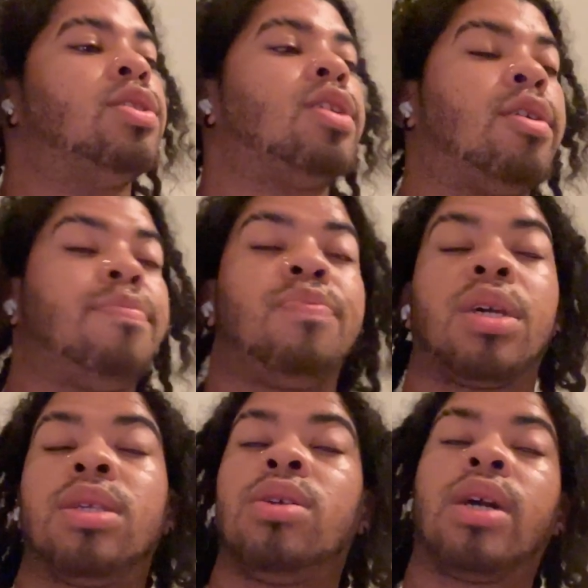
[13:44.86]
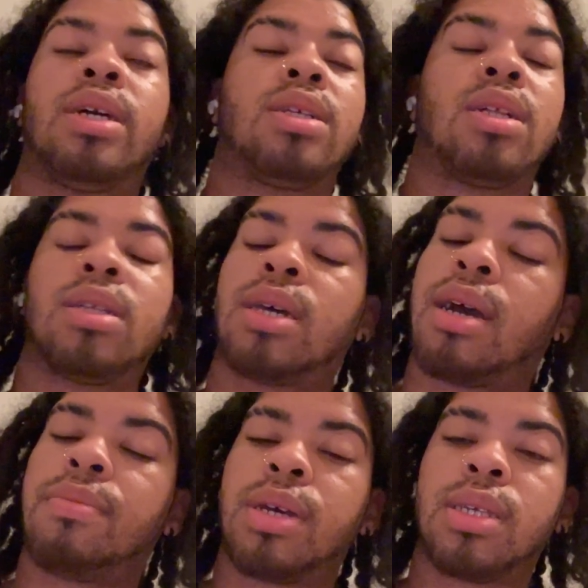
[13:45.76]
So I'll see you guys another
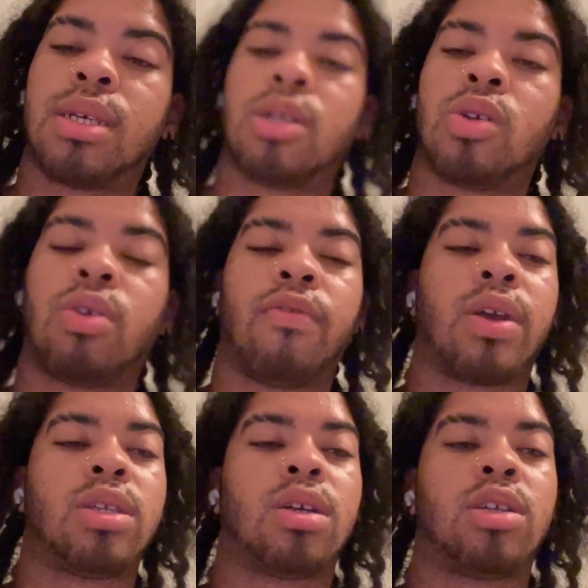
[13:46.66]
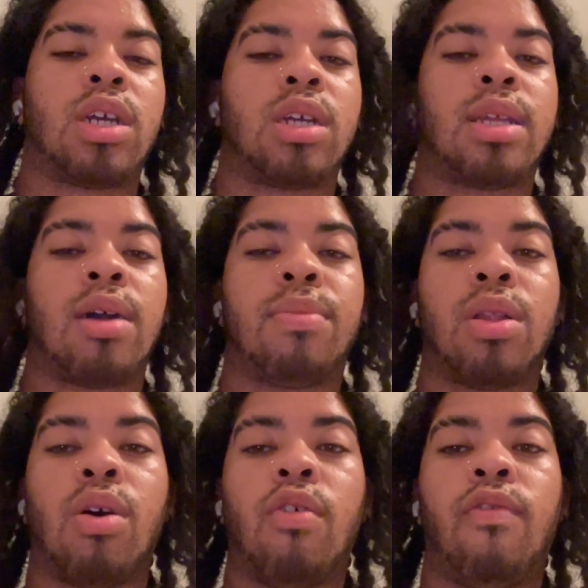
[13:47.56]
time, place, century. Don't forget to check down
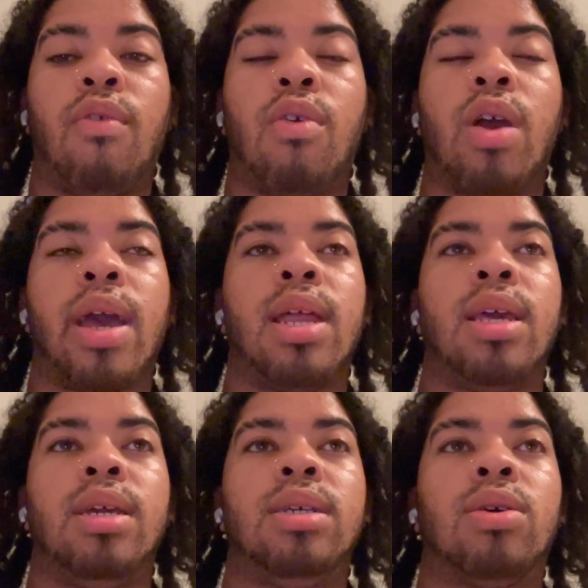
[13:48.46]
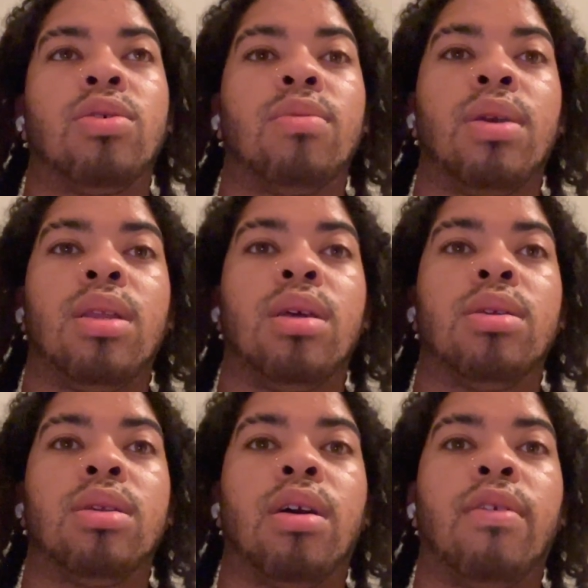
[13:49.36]
below for any social media
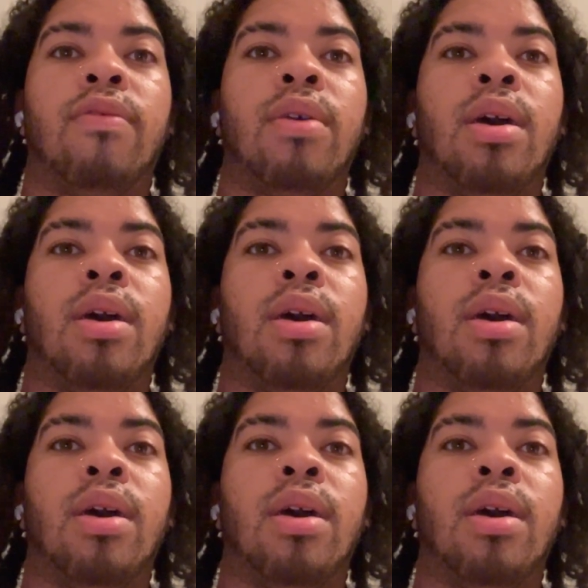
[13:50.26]
stuff.